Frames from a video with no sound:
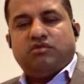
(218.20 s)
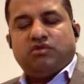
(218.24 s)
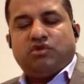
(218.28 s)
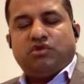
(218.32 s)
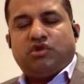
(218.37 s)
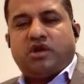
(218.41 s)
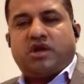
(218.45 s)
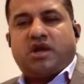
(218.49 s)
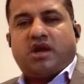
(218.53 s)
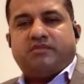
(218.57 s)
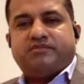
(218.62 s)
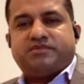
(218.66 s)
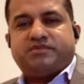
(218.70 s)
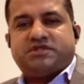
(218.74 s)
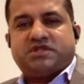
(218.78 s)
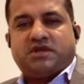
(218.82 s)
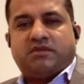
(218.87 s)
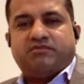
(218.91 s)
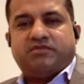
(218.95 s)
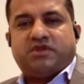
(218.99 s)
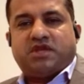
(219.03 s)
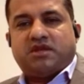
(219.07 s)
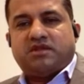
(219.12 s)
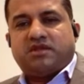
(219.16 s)
look up
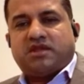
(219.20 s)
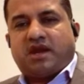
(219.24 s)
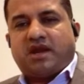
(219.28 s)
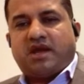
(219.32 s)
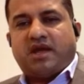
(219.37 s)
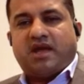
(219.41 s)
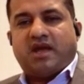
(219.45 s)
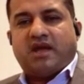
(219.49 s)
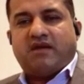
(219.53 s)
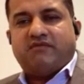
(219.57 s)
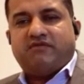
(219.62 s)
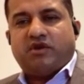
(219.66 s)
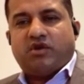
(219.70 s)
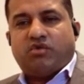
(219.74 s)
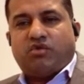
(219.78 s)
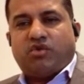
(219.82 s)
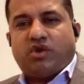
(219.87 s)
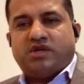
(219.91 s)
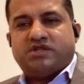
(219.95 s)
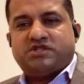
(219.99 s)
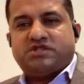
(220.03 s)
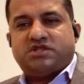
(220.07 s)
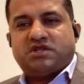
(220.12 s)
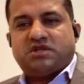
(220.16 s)
something that I have a
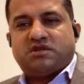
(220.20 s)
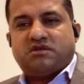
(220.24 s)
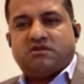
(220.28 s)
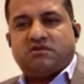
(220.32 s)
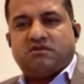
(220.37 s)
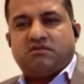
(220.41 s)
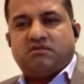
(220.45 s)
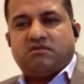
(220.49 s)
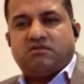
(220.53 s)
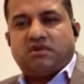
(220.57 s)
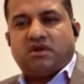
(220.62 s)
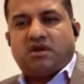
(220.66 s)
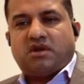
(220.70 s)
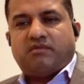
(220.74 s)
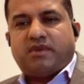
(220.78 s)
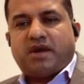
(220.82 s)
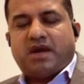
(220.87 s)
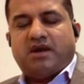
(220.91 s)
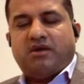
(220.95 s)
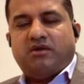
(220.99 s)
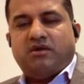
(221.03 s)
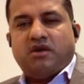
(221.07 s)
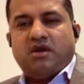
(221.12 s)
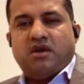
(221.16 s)
question
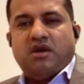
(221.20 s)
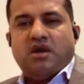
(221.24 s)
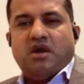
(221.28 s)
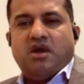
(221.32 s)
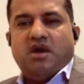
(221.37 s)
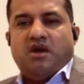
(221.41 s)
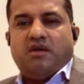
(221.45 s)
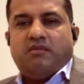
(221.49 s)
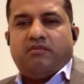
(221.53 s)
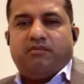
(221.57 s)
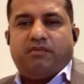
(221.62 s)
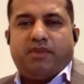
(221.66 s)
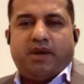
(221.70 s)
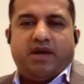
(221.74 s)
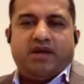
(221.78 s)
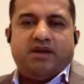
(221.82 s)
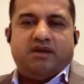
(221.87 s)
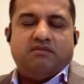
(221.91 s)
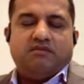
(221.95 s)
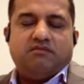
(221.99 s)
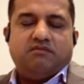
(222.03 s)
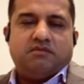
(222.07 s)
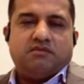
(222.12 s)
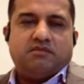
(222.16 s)
about.
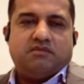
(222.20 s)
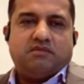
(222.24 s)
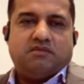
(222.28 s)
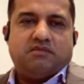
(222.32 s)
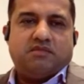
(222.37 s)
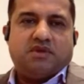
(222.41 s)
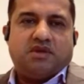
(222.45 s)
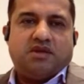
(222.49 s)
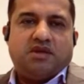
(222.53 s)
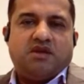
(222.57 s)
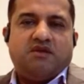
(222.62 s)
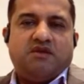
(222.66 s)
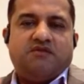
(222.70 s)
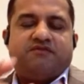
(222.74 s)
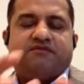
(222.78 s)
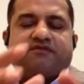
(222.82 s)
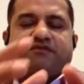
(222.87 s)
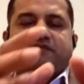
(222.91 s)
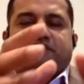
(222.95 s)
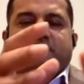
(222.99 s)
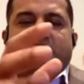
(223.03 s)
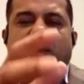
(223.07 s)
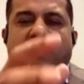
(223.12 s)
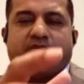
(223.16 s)
But if
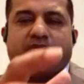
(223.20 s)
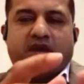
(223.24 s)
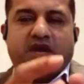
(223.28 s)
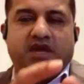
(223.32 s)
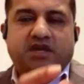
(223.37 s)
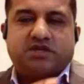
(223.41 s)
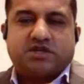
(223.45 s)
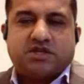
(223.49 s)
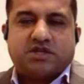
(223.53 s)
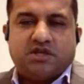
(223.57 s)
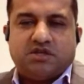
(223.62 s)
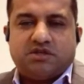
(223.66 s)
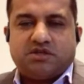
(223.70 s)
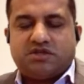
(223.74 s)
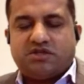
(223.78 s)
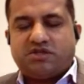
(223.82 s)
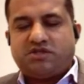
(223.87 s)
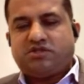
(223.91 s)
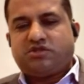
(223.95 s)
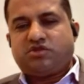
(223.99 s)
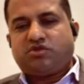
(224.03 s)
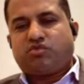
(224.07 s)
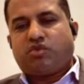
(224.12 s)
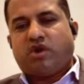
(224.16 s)
a patient
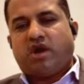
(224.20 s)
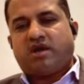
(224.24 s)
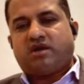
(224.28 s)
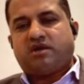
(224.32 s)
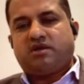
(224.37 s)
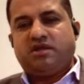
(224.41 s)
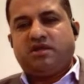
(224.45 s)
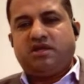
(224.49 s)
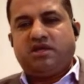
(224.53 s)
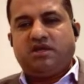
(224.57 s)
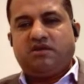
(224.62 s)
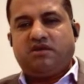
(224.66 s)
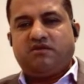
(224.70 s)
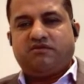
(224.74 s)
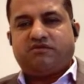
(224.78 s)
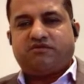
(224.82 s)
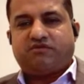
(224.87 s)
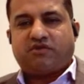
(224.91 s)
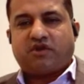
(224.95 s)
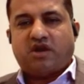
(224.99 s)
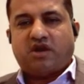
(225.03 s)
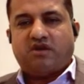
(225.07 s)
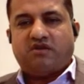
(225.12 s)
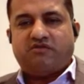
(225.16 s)
is directly in
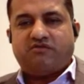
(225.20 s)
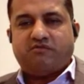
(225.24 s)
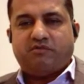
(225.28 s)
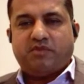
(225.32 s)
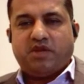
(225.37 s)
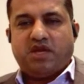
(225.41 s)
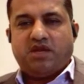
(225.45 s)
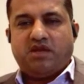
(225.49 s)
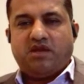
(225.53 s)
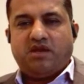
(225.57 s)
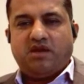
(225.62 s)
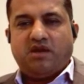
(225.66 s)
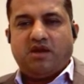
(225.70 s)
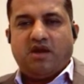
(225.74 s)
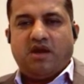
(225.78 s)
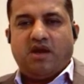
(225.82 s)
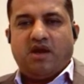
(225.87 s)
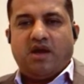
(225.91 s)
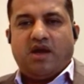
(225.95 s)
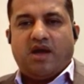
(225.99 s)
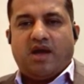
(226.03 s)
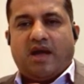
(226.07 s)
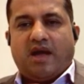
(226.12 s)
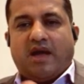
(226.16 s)
front of me,
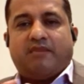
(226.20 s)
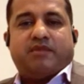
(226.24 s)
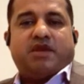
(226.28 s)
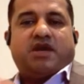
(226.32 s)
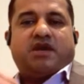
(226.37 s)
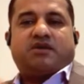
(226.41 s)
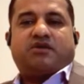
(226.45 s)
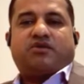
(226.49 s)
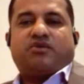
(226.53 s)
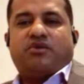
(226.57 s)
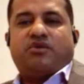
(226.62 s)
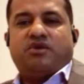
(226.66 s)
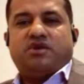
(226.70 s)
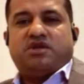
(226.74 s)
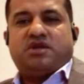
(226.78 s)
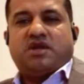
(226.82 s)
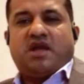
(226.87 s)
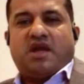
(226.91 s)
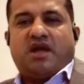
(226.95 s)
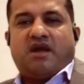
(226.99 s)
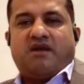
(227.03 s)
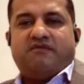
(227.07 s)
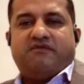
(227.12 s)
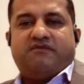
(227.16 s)
I'm not going to
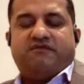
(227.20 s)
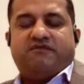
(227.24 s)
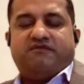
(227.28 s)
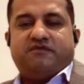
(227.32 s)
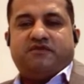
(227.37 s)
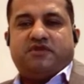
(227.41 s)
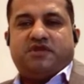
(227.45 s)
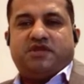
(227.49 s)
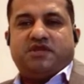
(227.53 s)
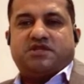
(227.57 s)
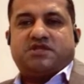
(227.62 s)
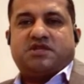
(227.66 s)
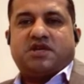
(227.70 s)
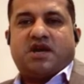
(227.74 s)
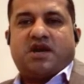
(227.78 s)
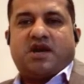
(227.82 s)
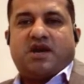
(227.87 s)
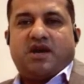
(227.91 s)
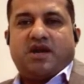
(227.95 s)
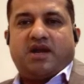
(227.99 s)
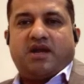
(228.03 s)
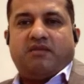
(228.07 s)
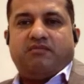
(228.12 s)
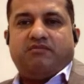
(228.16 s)
have the
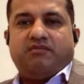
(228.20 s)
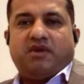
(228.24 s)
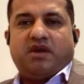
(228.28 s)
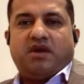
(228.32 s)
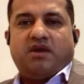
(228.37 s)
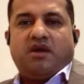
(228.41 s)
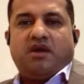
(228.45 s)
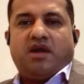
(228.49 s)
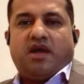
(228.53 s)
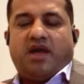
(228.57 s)
time.